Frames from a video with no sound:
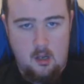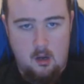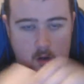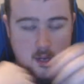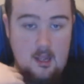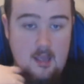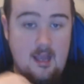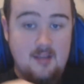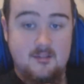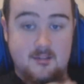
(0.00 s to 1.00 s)
Right, hey
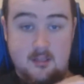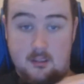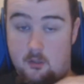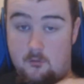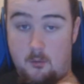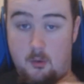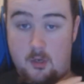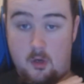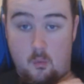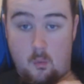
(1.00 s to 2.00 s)
guys, Little Furball
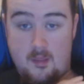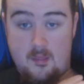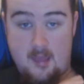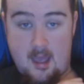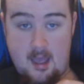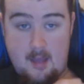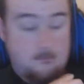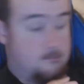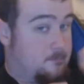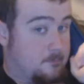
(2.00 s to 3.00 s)
here with
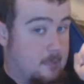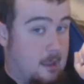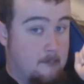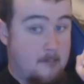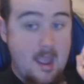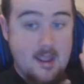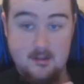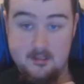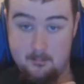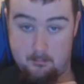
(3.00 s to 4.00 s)

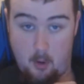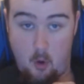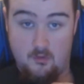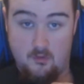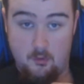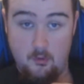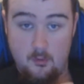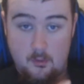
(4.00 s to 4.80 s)
May's bokksu.